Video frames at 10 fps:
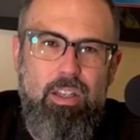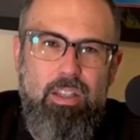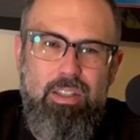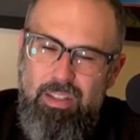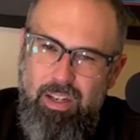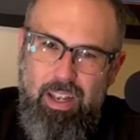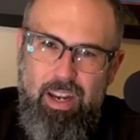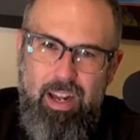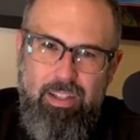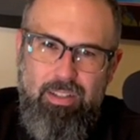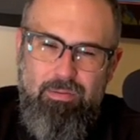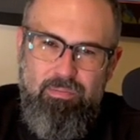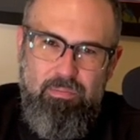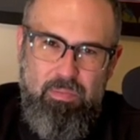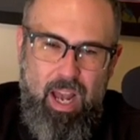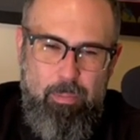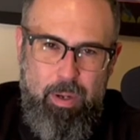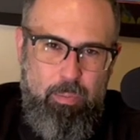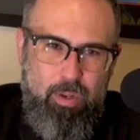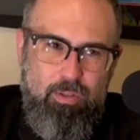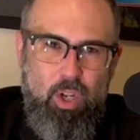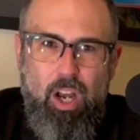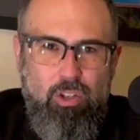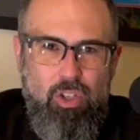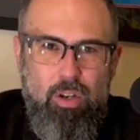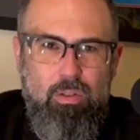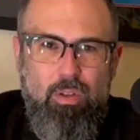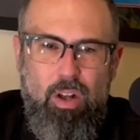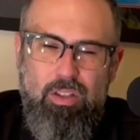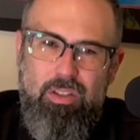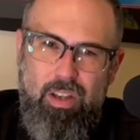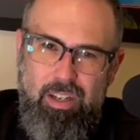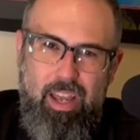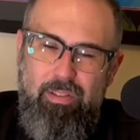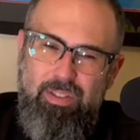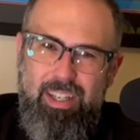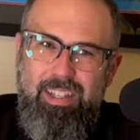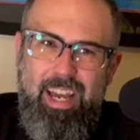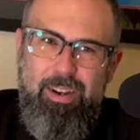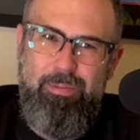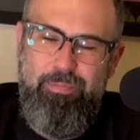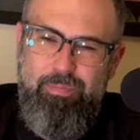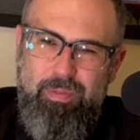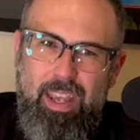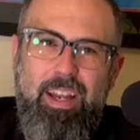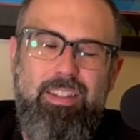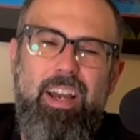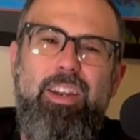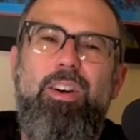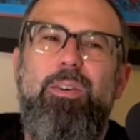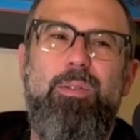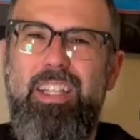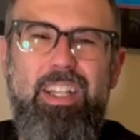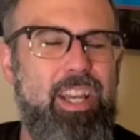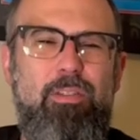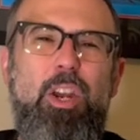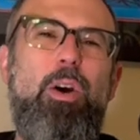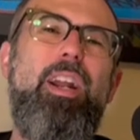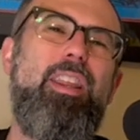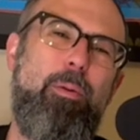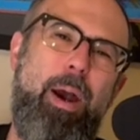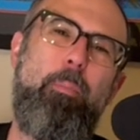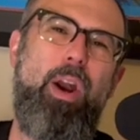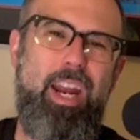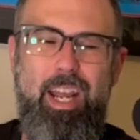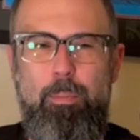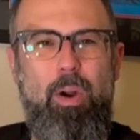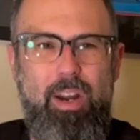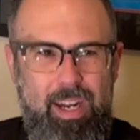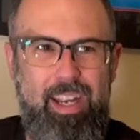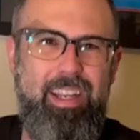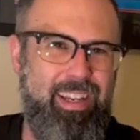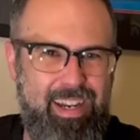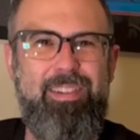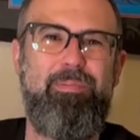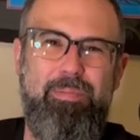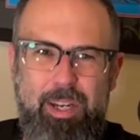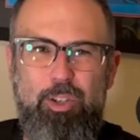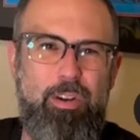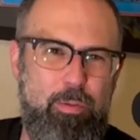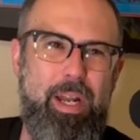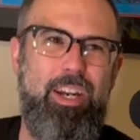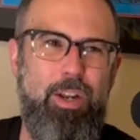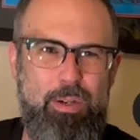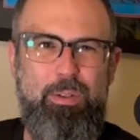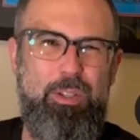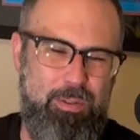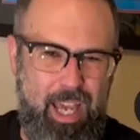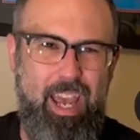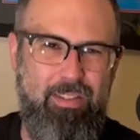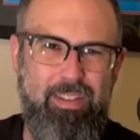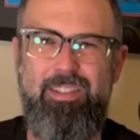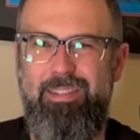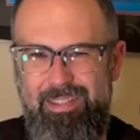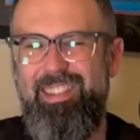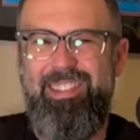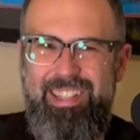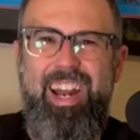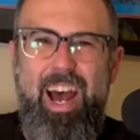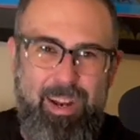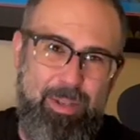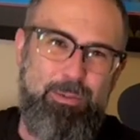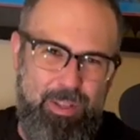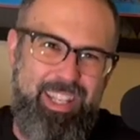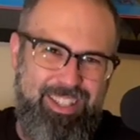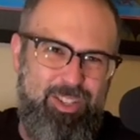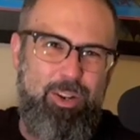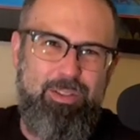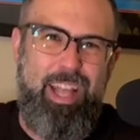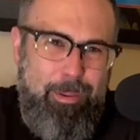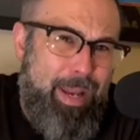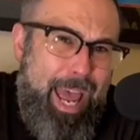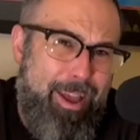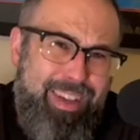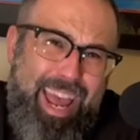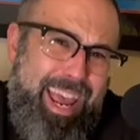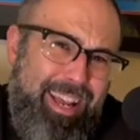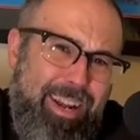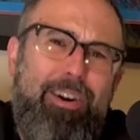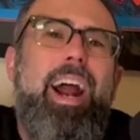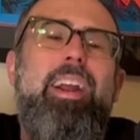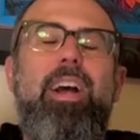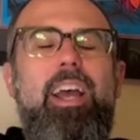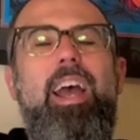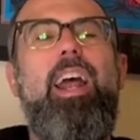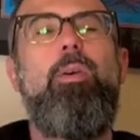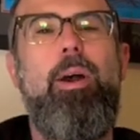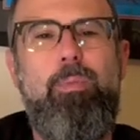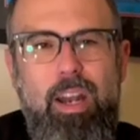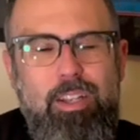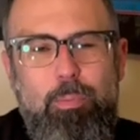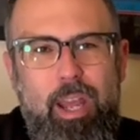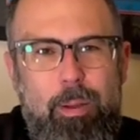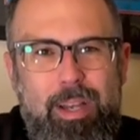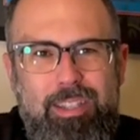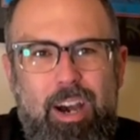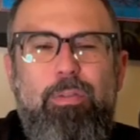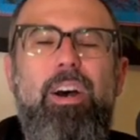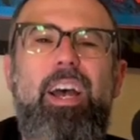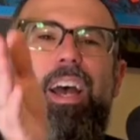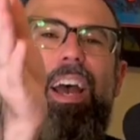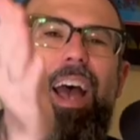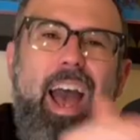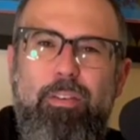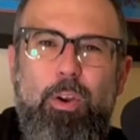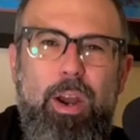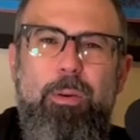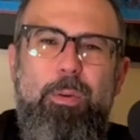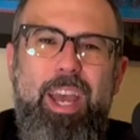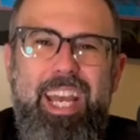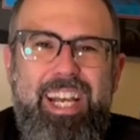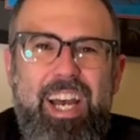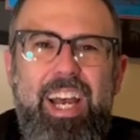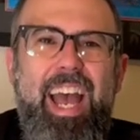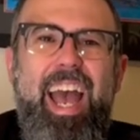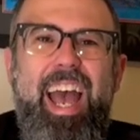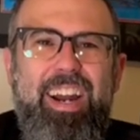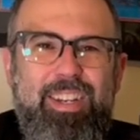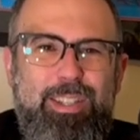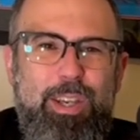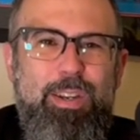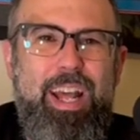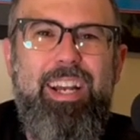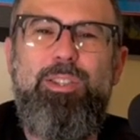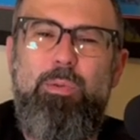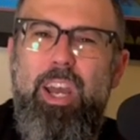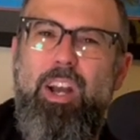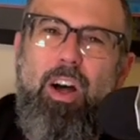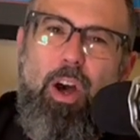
Sunday night comic book talk show called Sunday Sit Down. Yes, I know. Look, if you know anything about branding and marketing, you gotta make sure everybody knows. So Dave is, synonymous with these shows named Dave. Hey, all right. Anyway, I'm done explaining myself. Have a great week, and I'll see you next week on